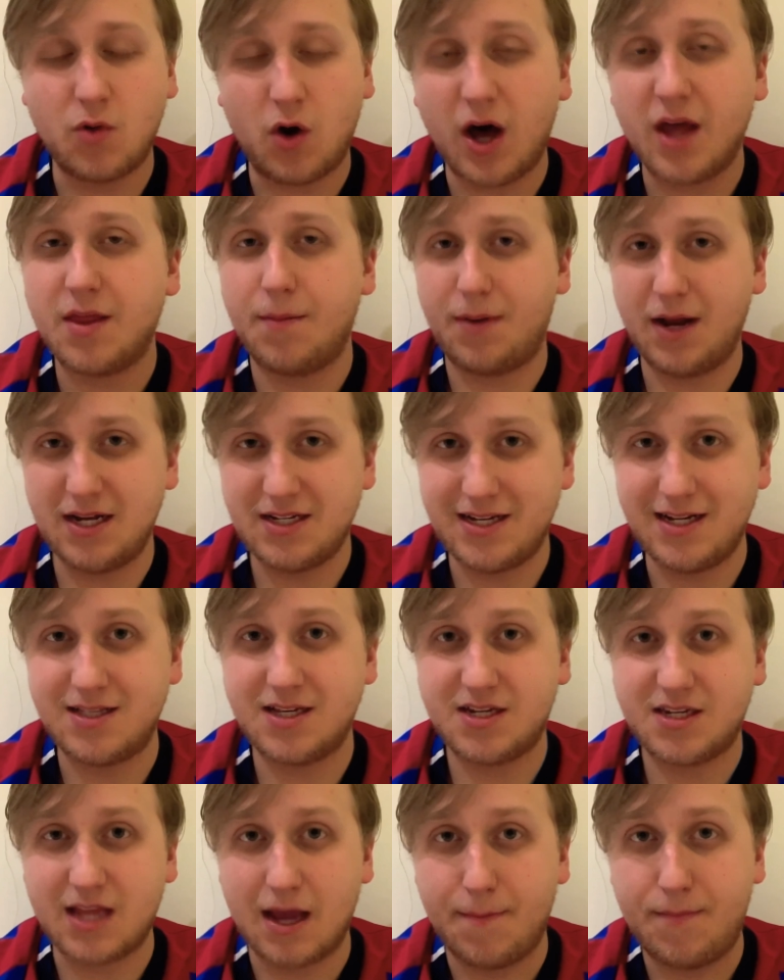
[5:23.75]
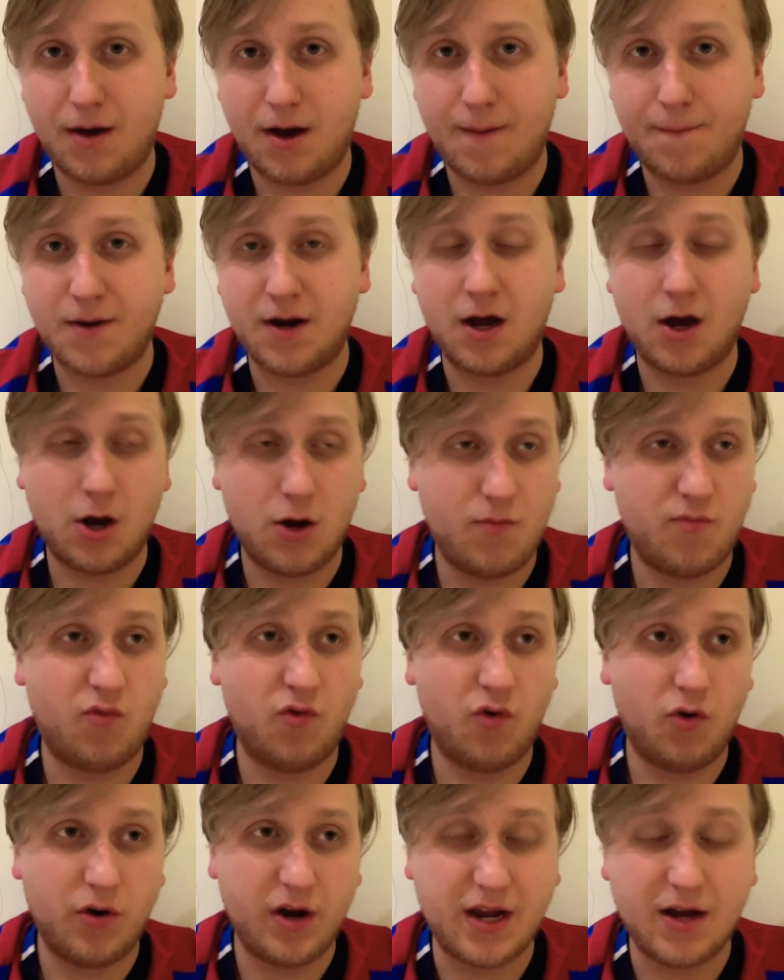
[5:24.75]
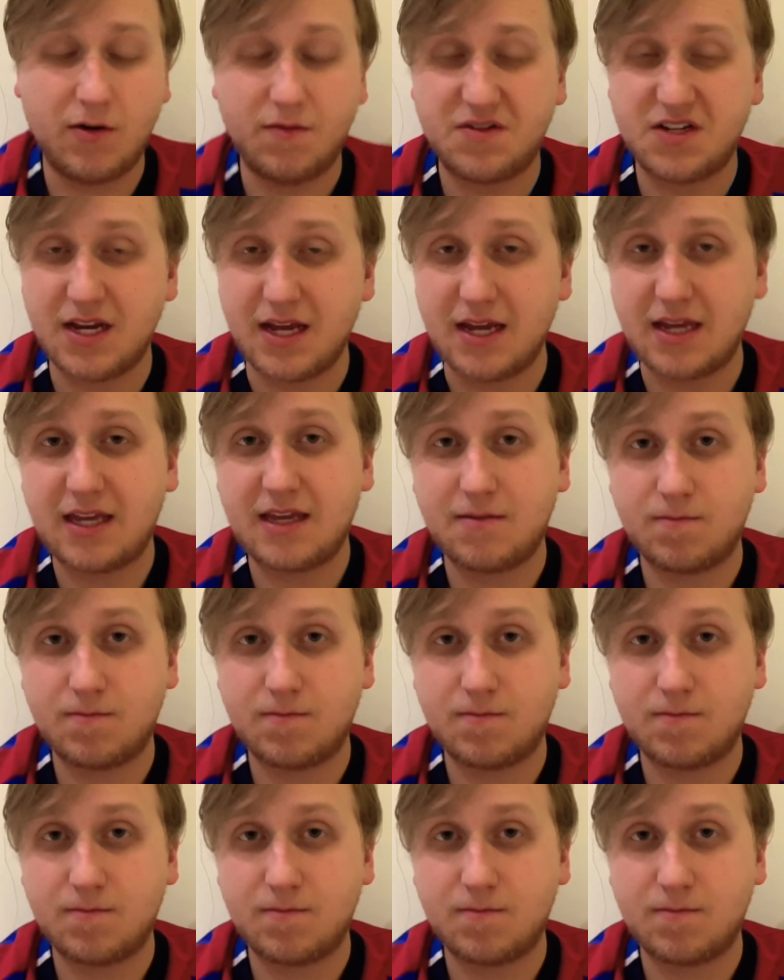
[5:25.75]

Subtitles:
other players need to step up, and I hope Roy obviously